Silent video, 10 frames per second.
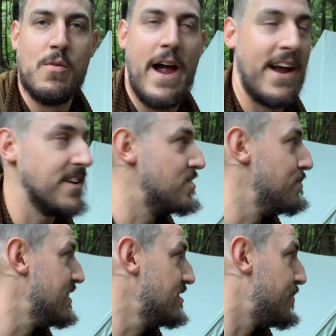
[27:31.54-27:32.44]
I guess to
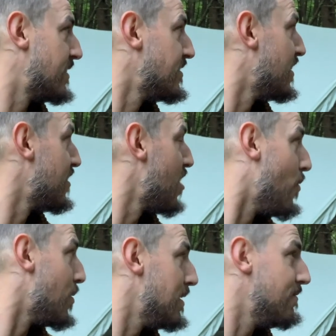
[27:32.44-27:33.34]
be expected. I thought
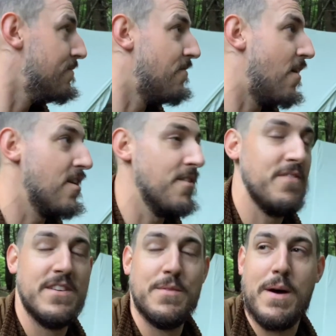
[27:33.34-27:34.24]
we'd be far enough
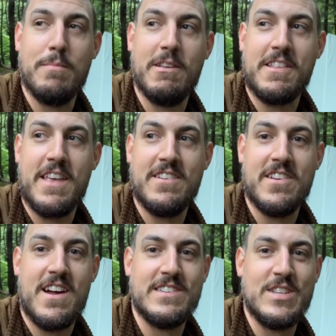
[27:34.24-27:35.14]
into public land to
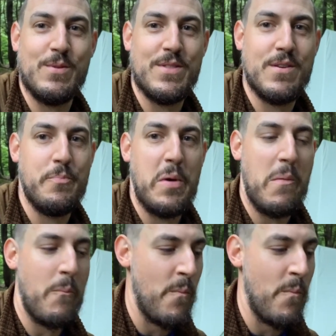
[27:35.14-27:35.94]
not deal with them, but